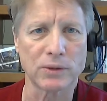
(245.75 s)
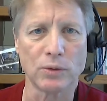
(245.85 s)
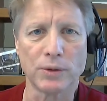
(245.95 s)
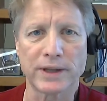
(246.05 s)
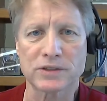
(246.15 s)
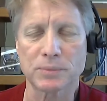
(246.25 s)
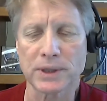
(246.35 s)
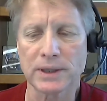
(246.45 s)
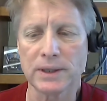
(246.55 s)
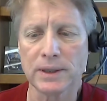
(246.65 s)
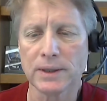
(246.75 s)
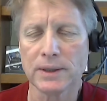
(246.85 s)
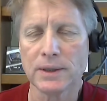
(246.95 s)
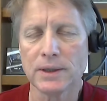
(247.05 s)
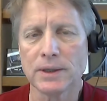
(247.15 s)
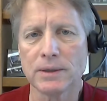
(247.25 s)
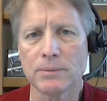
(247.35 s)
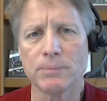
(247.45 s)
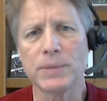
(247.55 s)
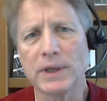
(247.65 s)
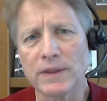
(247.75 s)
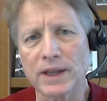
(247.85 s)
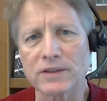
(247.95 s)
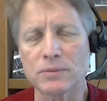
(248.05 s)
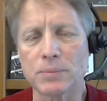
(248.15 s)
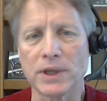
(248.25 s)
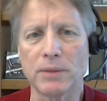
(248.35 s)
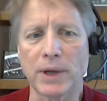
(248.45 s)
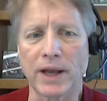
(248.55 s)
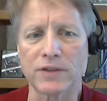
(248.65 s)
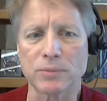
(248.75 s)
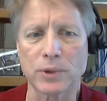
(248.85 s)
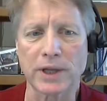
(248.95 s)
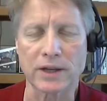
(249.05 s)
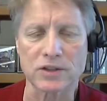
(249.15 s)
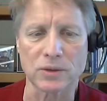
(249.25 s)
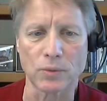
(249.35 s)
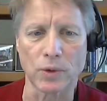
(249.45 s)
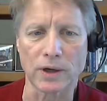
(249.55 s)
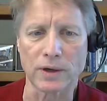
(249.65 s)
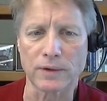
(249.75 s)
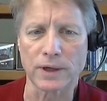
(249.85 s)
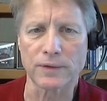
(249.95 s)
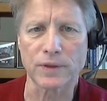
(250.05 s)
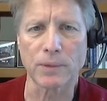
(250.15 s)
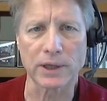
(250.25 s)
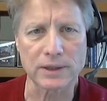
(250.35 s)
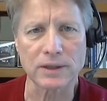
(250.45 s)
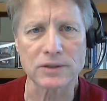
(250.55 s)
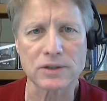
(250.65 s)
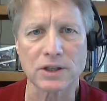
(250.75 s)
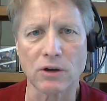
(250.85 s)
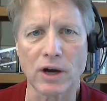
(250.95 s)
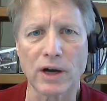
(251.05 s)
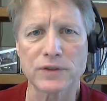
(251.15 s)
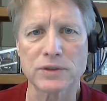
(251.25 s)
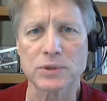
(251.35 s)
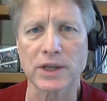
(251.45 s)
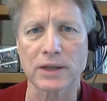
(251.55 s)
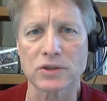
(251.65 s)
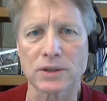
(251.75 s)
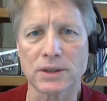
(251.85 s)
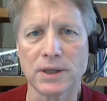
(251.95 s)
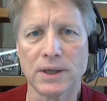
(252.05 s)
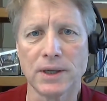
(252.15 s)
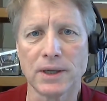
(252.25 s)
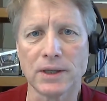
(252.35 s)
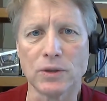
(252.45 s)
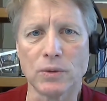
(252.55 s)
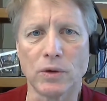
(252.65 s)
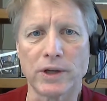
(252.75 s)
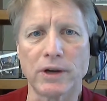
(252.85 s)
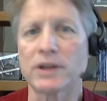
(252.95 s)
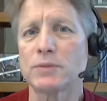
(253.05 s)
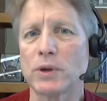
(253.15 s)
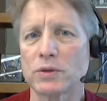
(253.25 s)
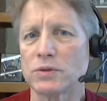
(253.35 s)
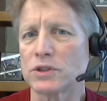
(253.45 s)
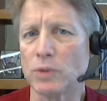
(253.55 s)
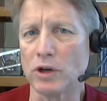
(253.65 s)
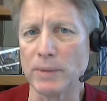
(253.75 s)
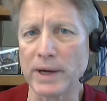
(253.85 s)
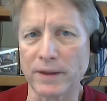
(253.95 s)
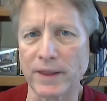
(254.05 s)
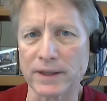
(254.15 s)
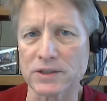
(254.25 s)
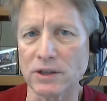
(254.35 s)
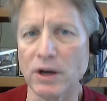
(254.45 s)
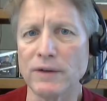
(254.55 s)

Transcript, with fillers: and hold S&P, be in the S&P but have some protection where if the market does sell off substantially, you only are exposed to a small amount of that sell